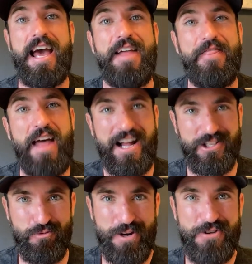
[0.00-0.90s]
And
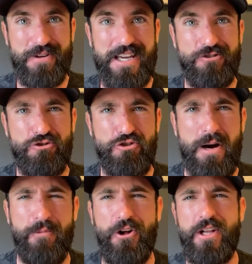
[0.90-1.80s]
that's when you get in
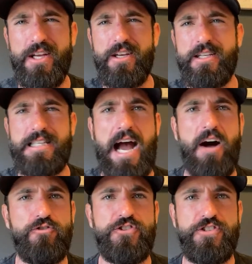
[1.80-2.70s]
trouble.
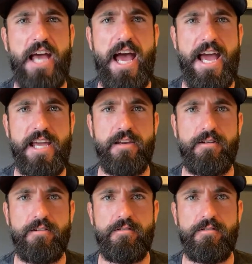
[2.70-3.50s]
Down, stay.